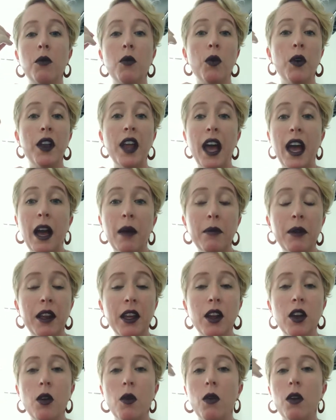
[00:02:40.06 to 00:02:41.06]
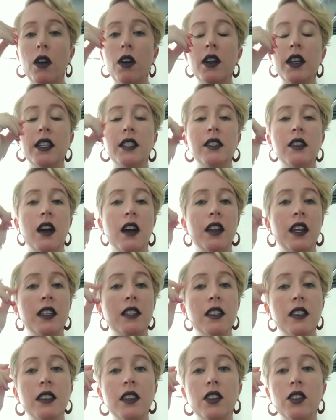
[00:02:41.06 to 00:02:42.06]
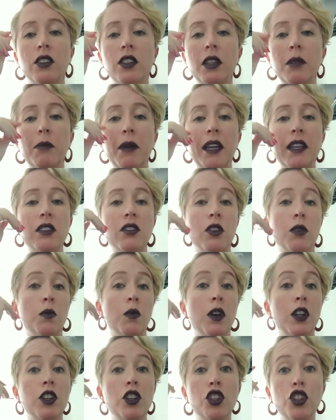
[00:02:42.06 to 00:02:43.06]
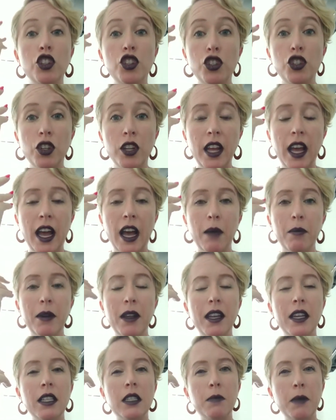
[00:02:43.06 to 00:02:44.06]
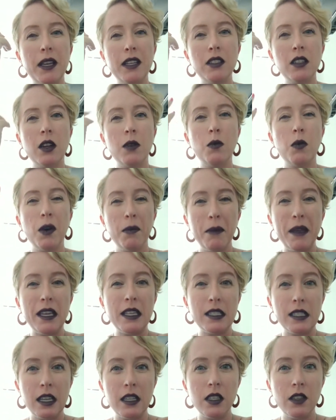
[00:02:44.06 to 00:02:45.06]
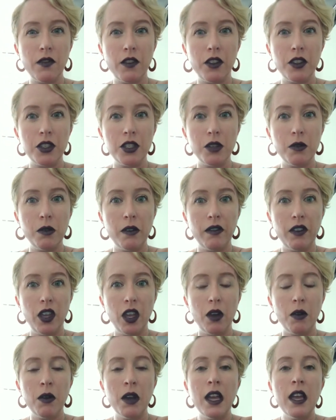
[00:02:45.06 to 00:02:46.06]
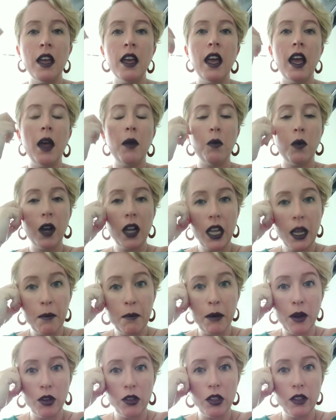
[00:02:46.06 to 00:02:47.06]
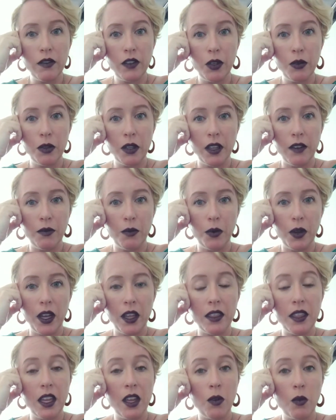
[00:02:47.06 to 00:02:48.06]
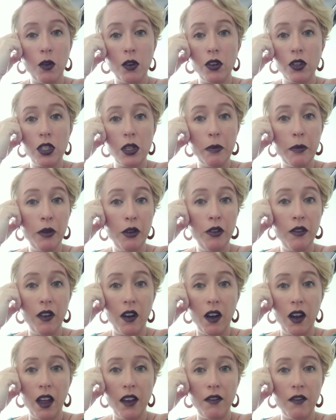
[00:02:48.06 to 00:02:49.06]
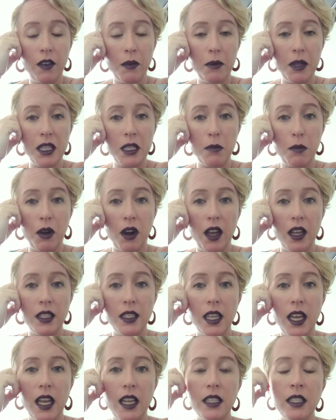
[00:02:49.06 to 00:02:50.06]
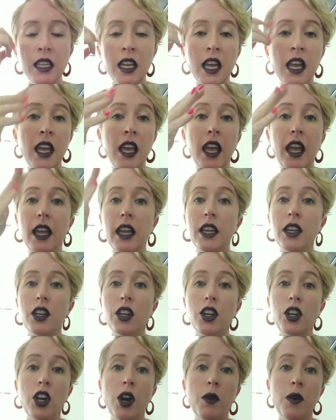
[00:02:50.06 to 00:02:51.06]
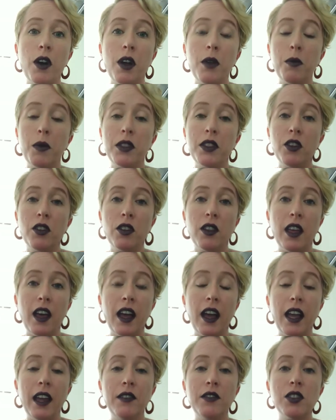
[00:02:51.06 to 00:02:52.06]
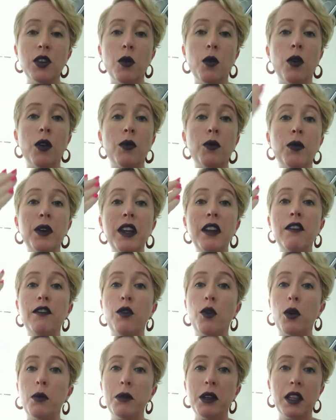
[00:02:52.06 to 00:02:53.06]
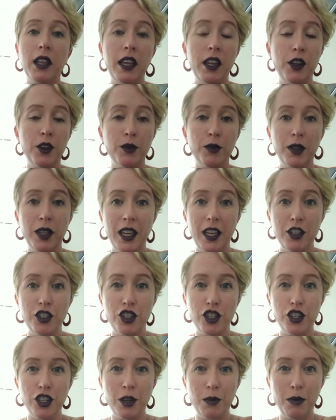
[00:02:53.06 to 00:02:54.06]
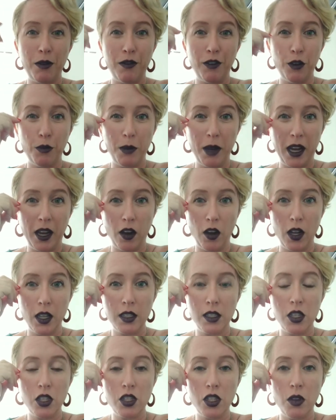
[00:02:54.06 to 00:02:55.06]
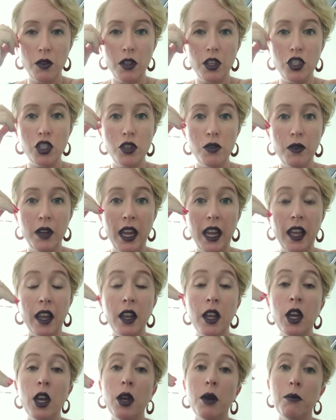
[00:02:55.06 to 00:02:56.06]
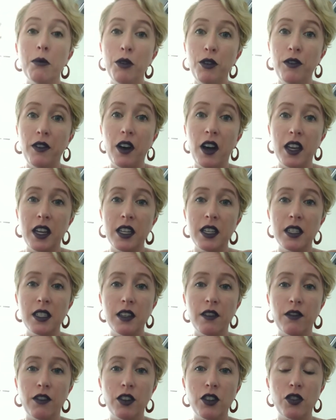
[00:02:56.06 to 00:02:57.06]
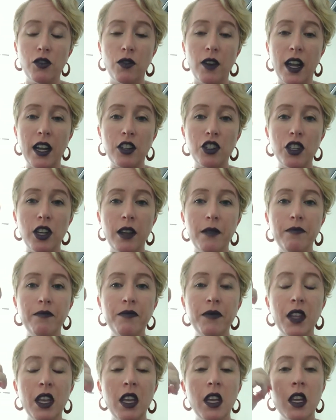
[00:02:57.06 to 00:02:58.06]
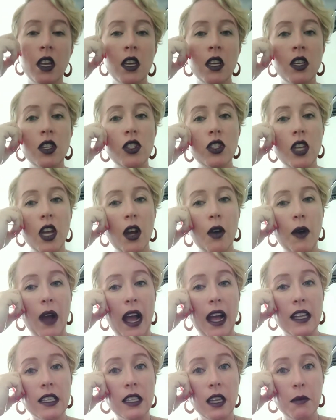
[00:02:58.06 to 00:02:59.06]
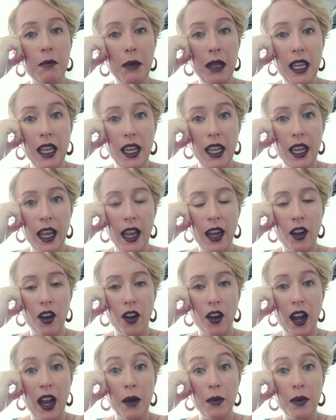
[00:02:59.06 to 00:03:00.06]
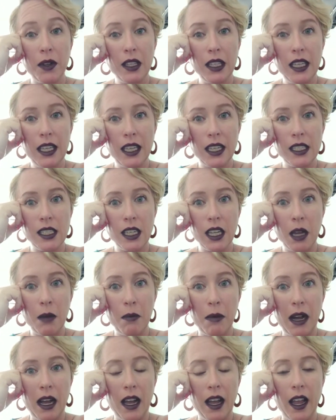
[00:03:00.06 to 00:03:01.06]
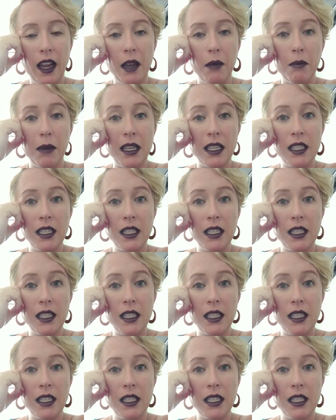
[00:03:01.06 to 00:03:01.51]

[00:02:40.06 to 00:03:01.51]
would happen in court. It's not necessarily based on what should happen. It's based on what makes sense for the two of you and what can both of you live with in order to move on from this process and go on with your lives or reformulate your relationship if you're parents so that you can move on in a different direction. So as a mediator, I really get to combine my